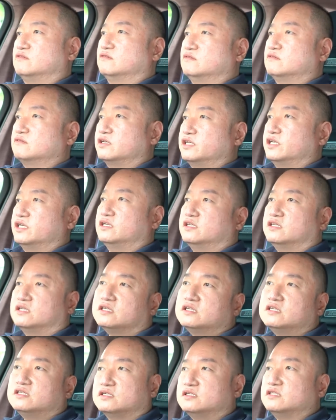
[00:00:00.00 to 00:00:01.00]
okay,
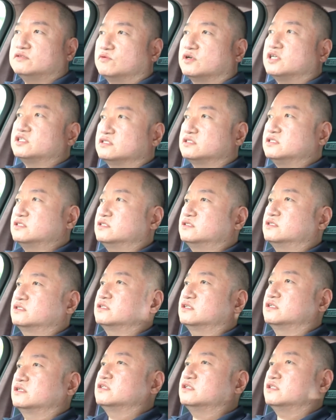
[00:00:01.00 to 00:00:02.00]
He wants
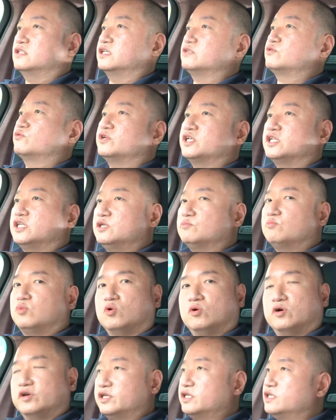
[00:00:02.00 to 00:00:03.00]
that greedy
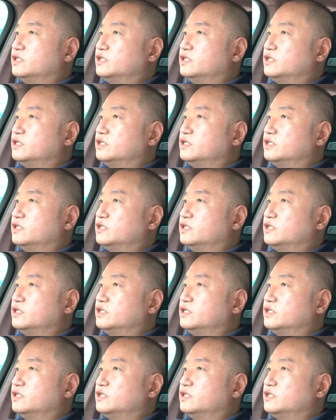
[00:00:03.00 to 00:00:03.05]
boy.